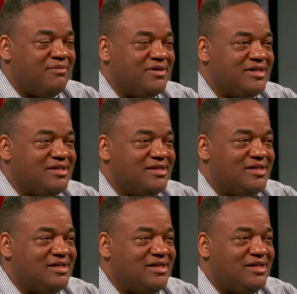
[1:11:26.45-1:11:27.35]
but
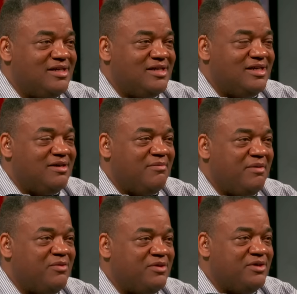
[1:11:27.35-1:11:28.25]

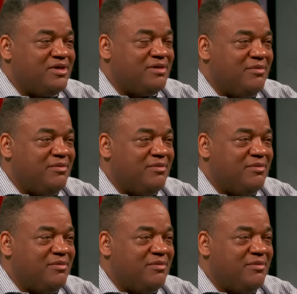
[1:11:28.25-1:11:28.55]
maybe we'll do it